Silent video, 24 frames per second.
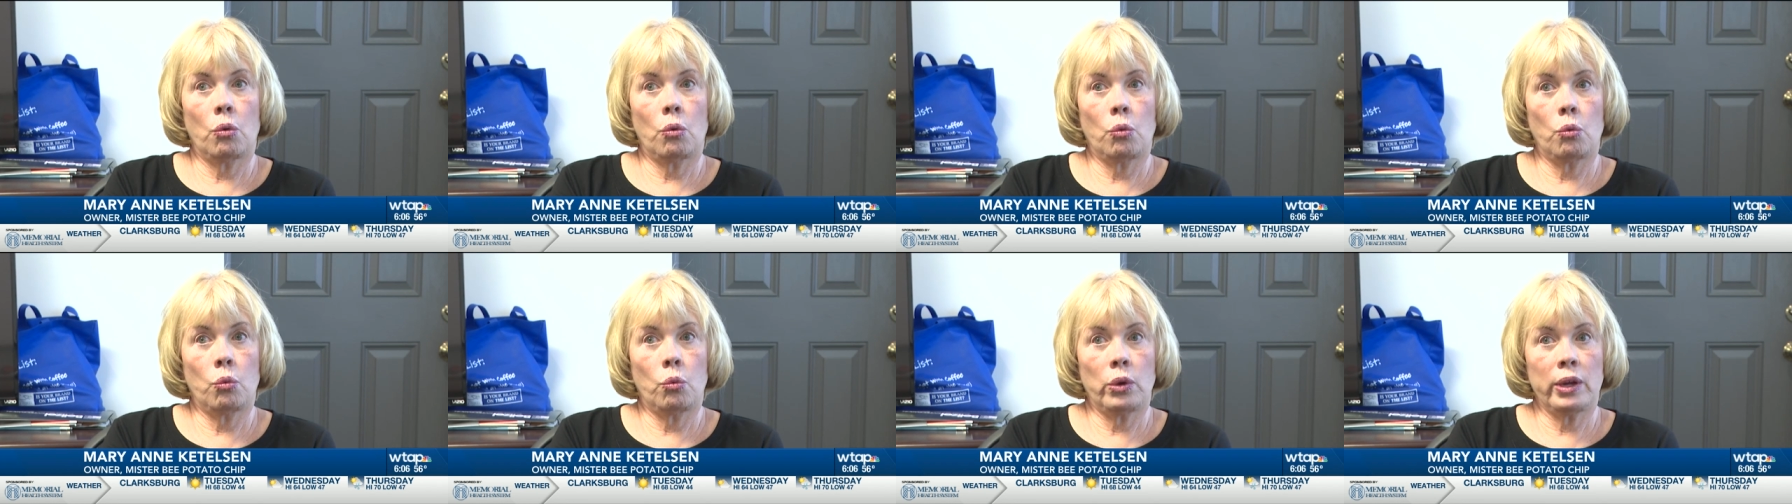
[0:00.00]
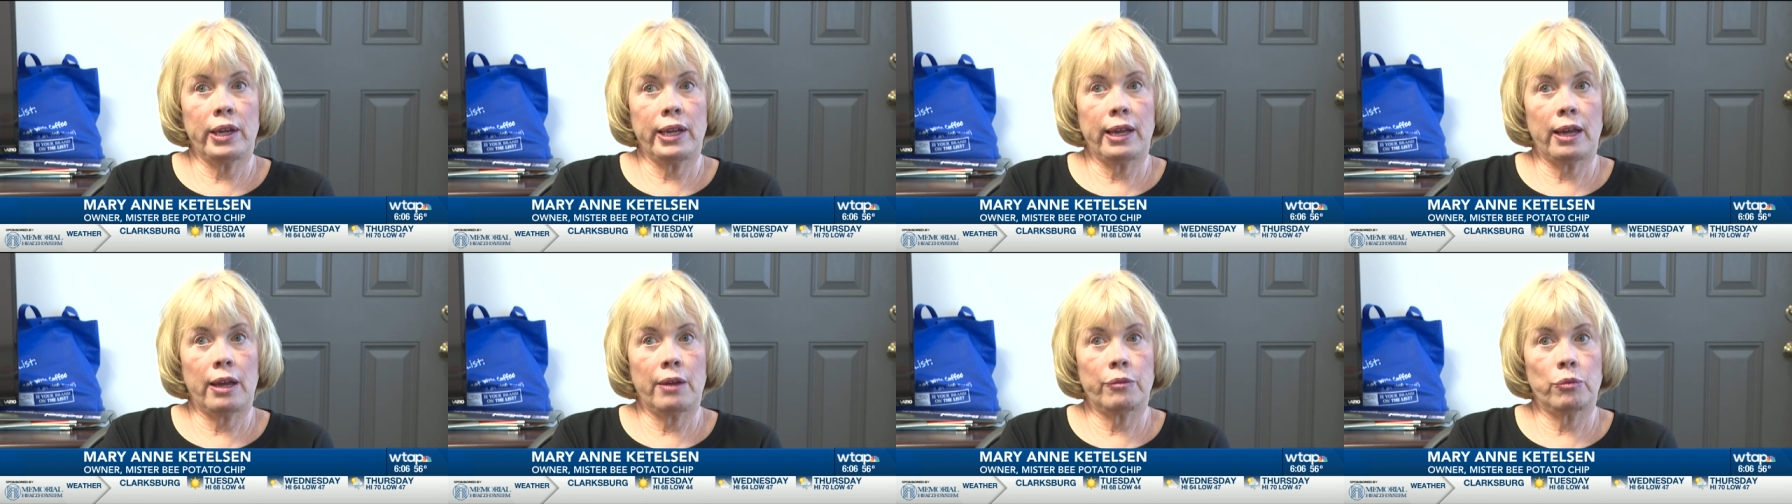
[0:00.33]

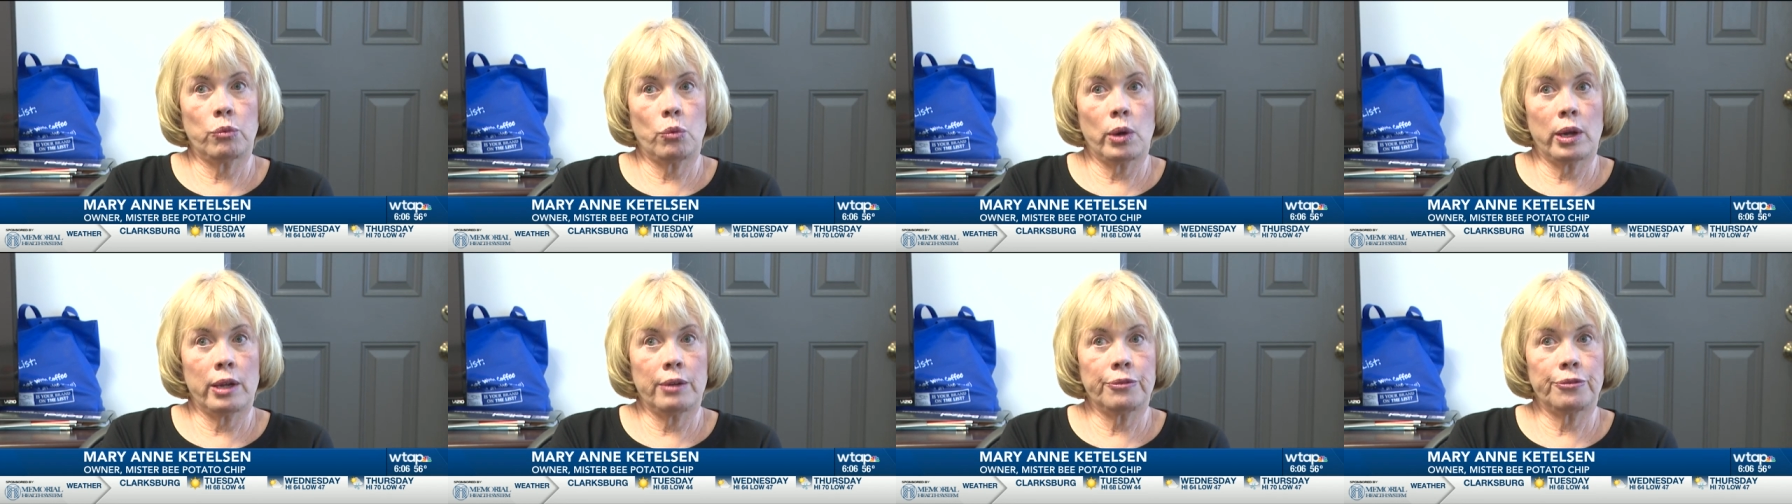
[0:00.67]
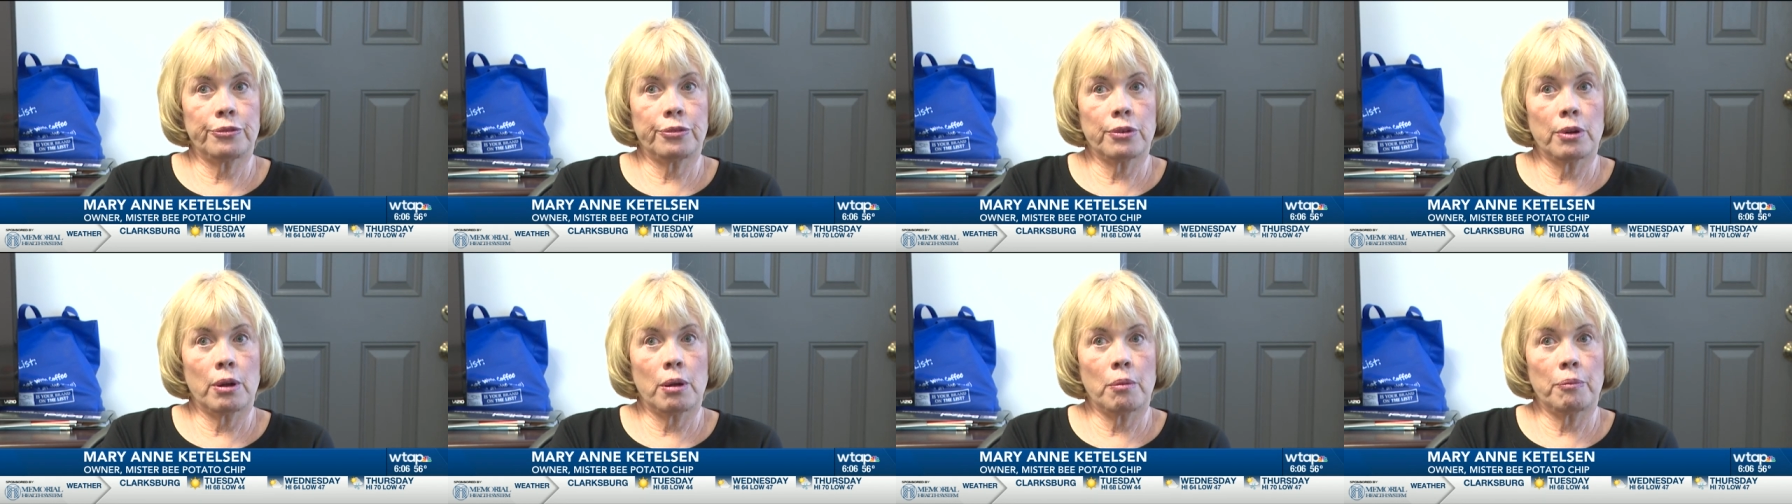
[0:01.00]
we have went
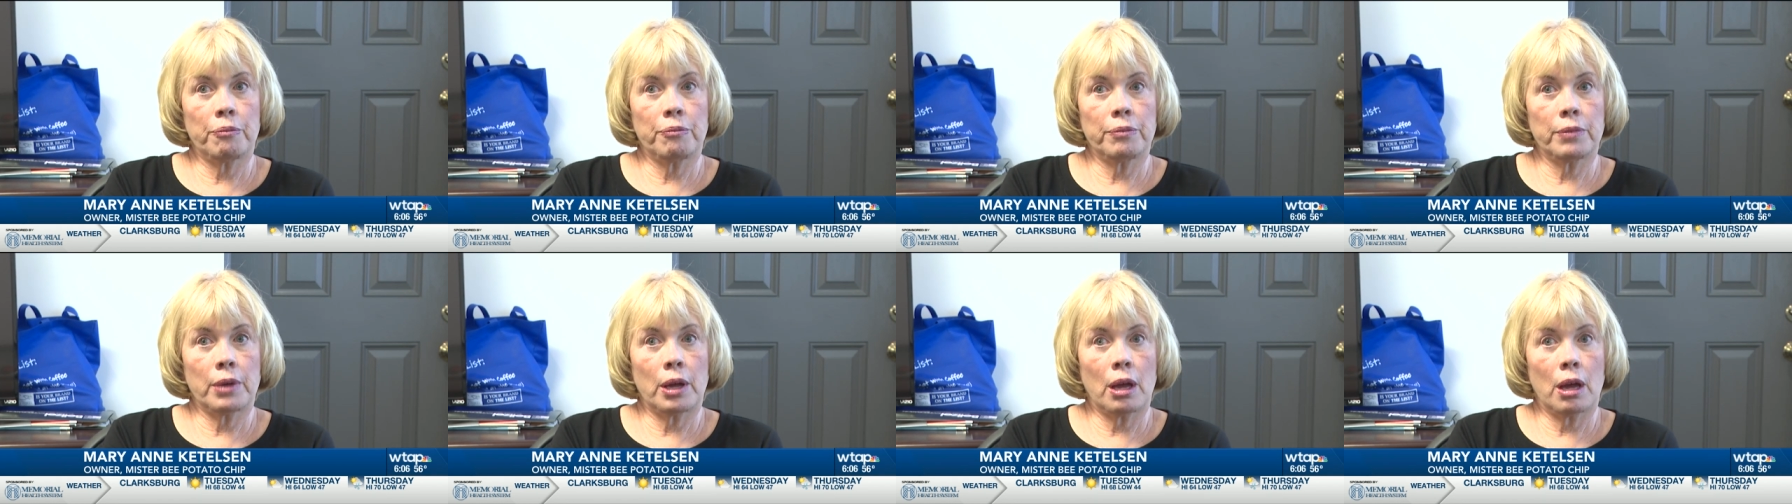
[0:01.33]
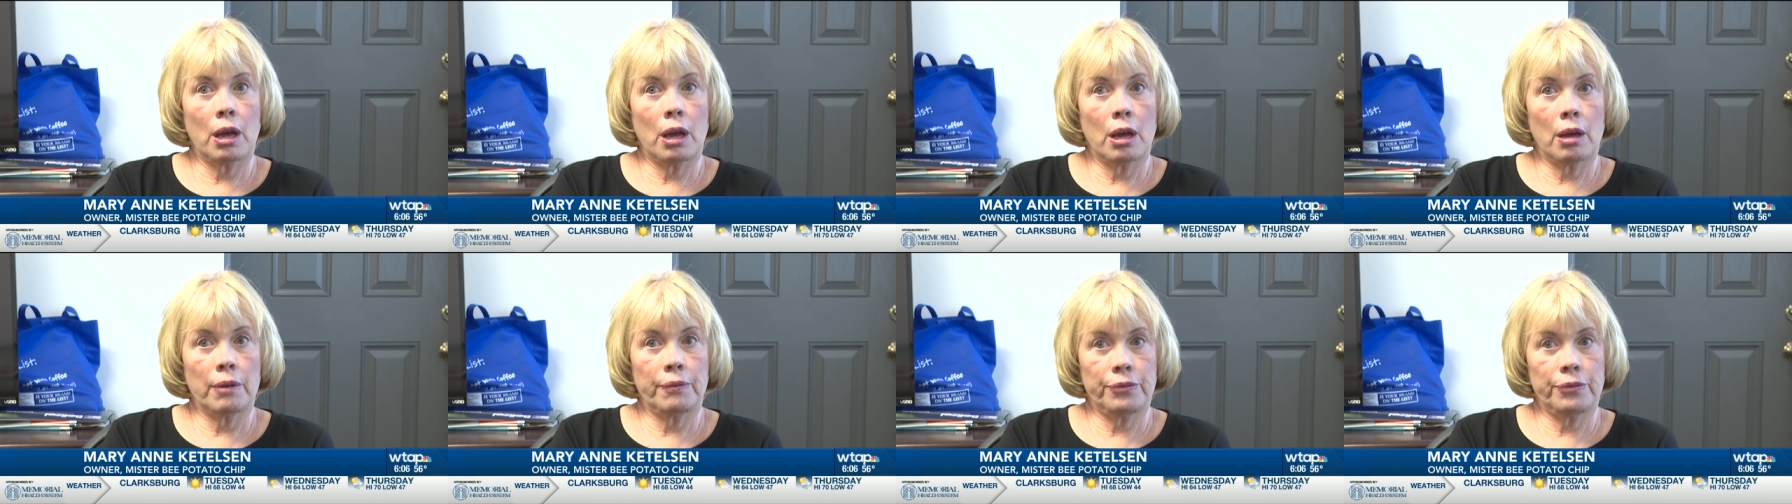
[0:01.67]
from uh,